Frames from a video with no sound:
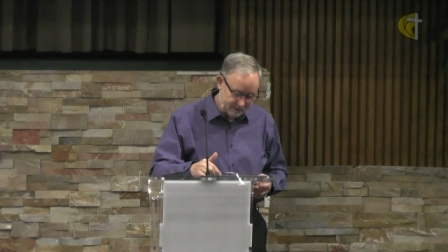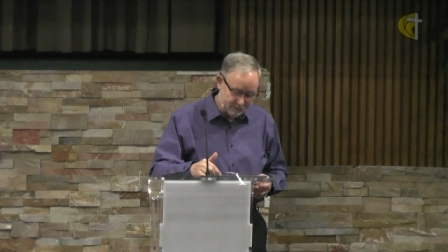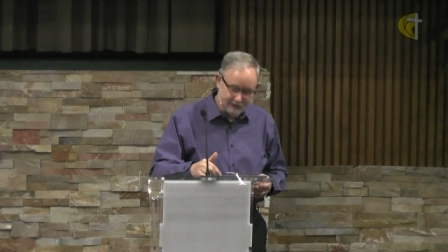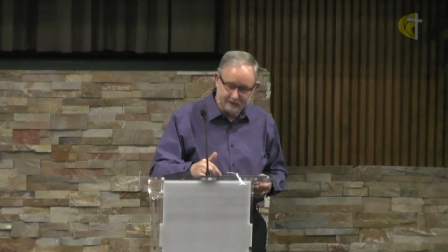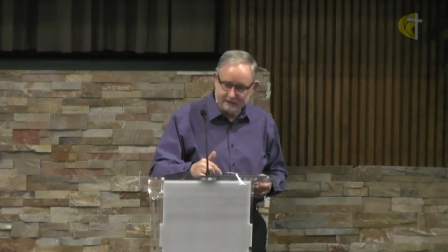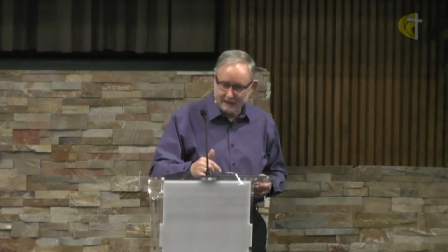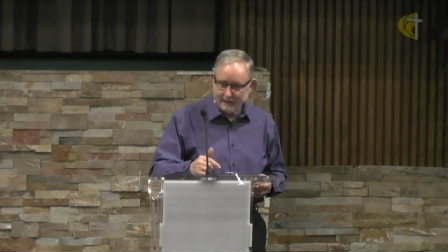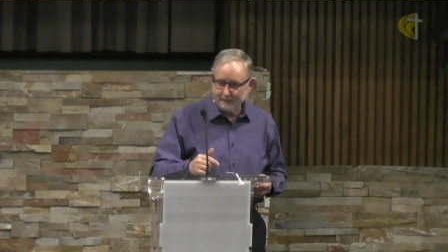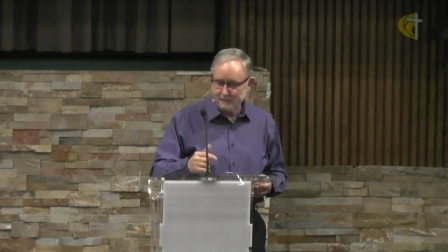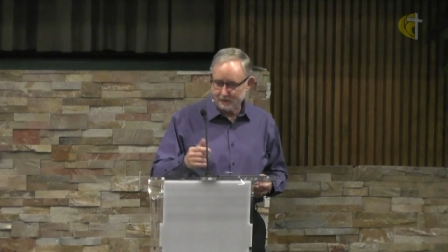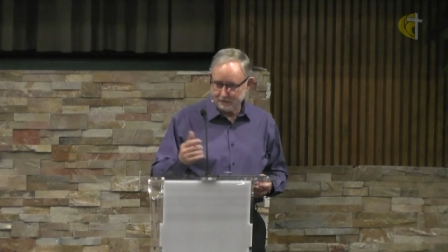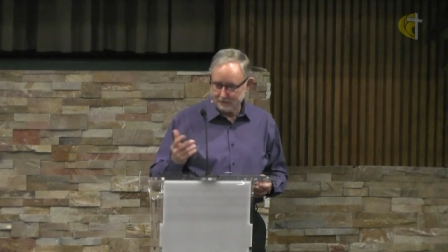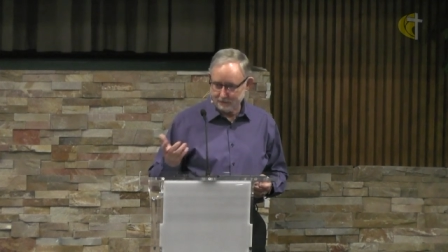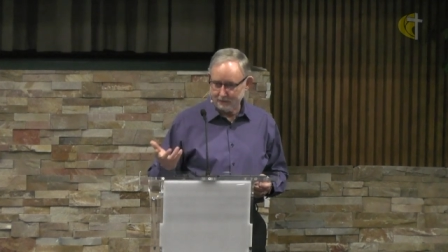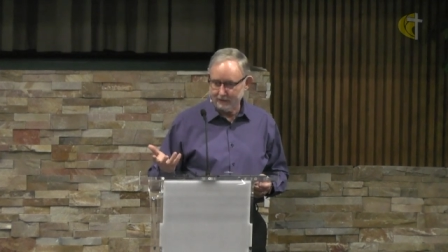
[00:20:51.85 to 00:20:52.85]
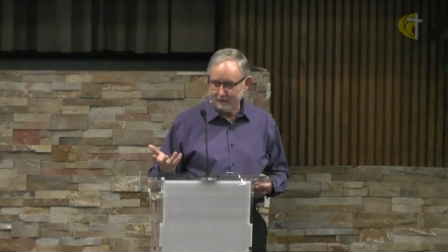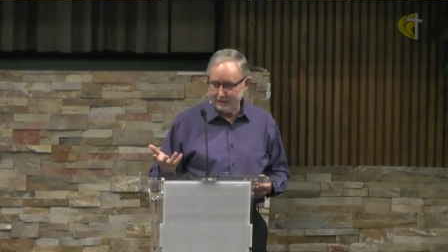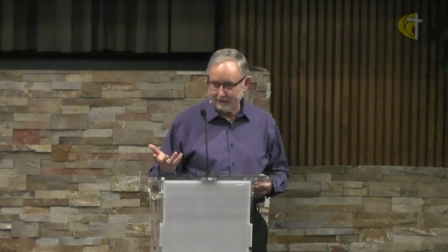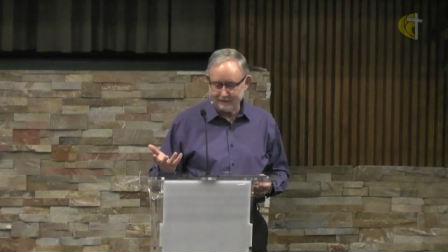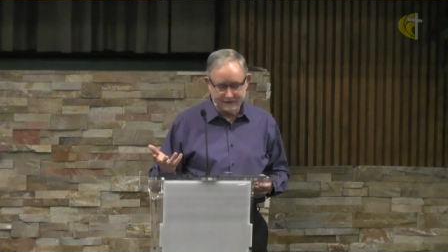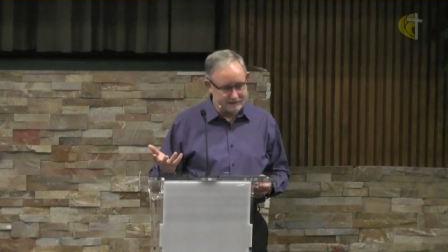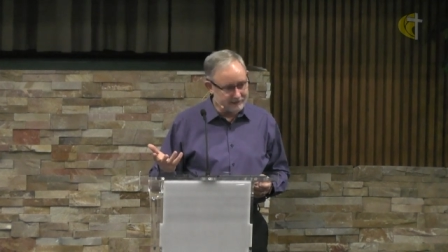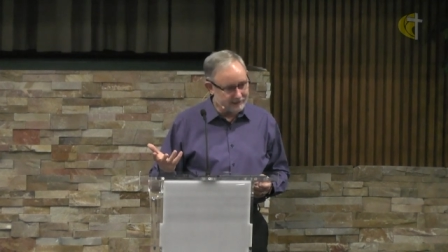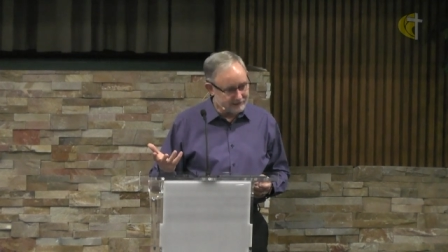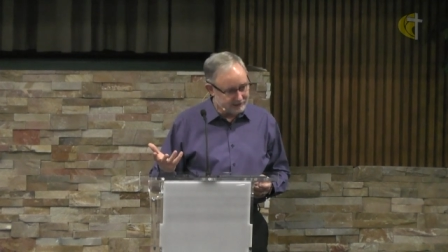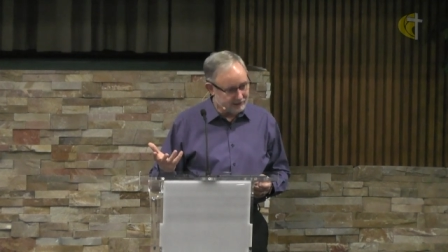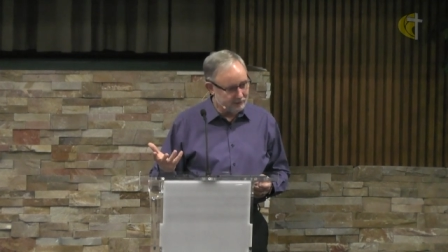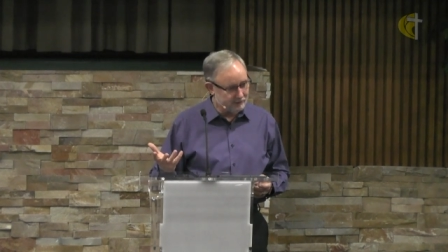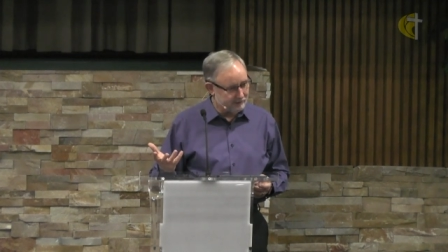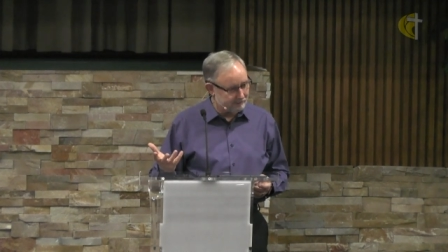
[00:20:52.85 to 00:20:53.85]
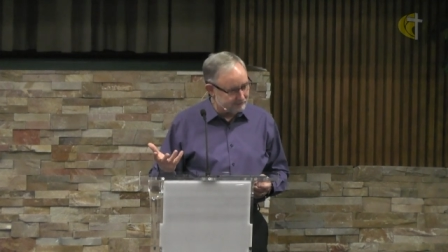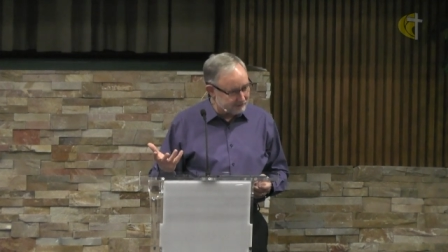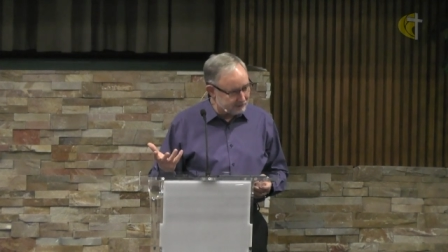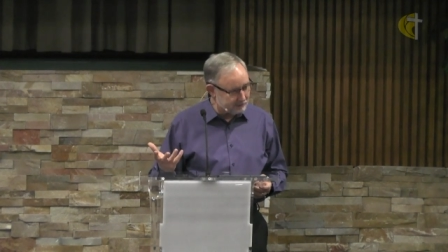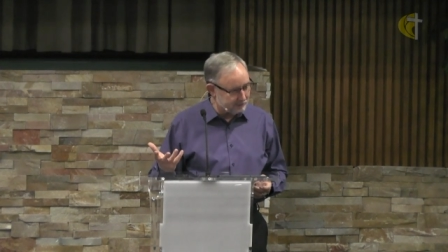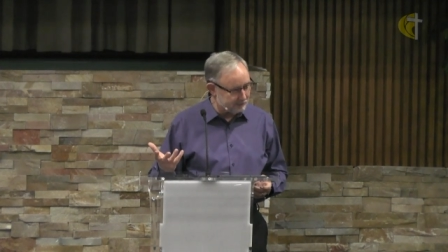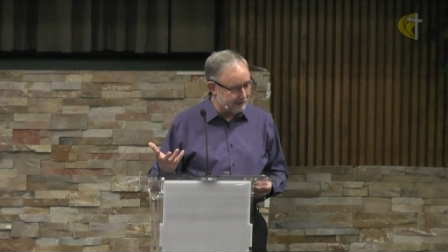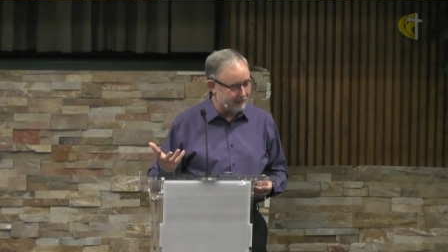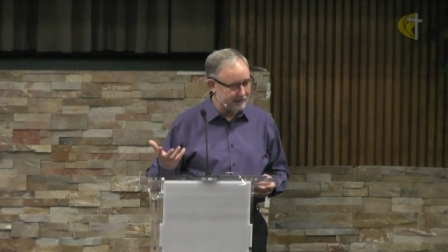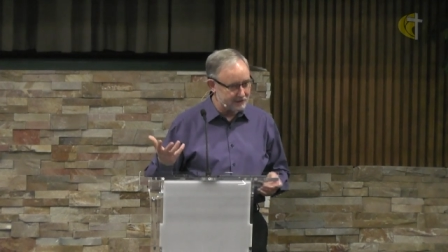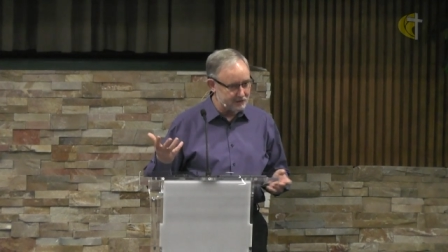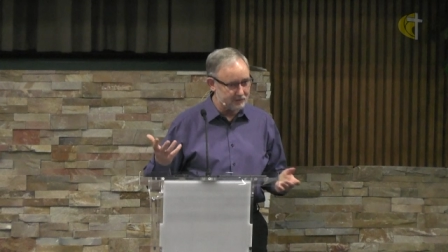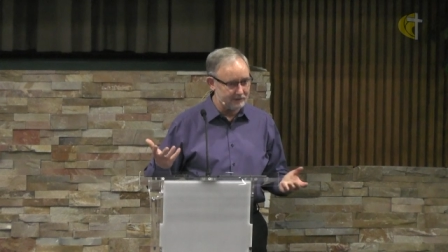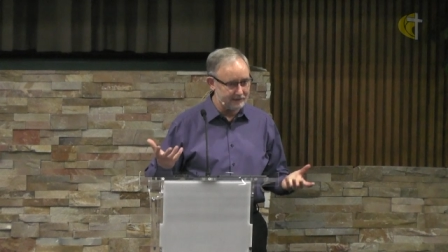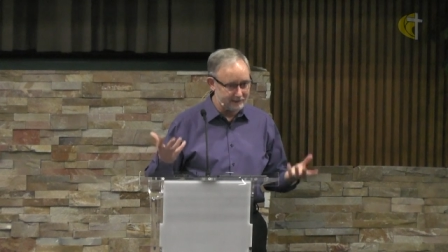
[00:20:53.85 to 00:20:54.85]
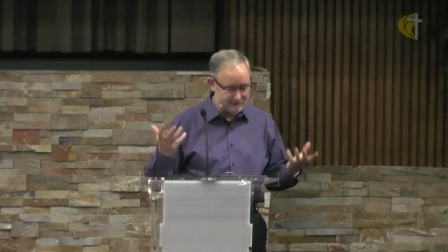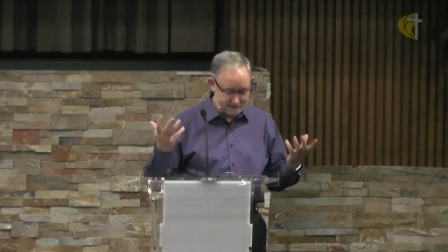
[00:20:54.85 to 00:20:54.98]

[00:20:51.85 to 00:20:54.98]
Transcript: Well, damsels are a lot to take care of too, actually.